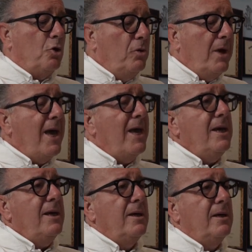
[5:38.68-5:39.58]

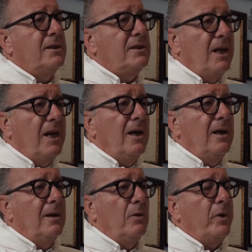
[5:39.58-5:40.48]
Today, still,
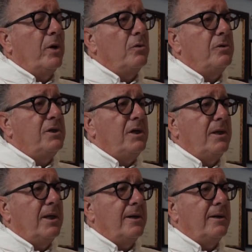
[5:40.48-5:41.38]
we
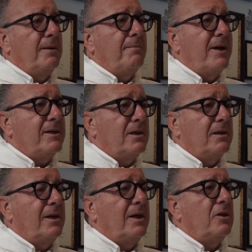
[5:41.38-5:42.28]
consider the
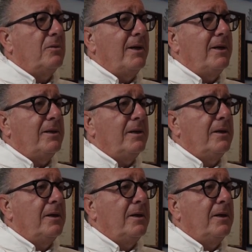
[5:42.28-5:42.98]
best treatment